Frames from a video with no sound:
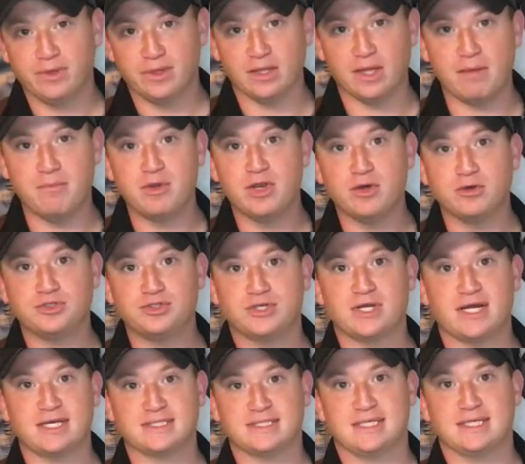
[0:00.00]
Let me know what you
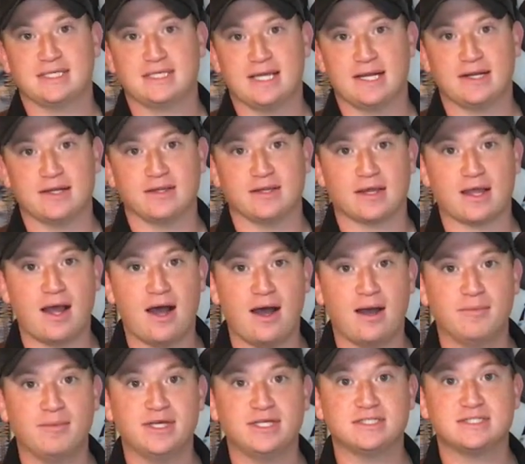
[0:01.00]
guys think down in the
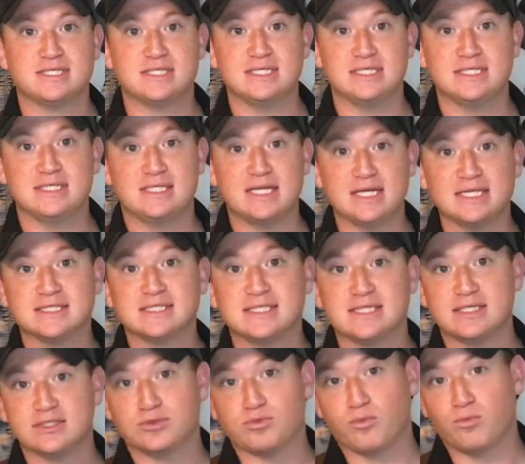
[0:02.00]
comments. Does
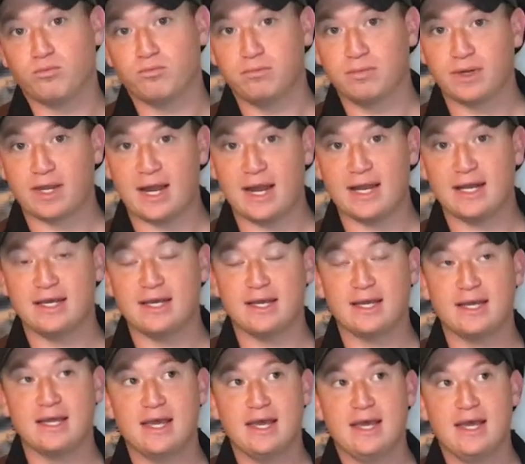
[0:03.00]
this kind
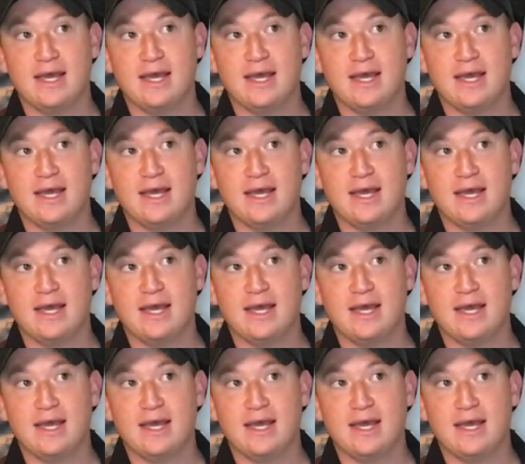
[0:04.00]
of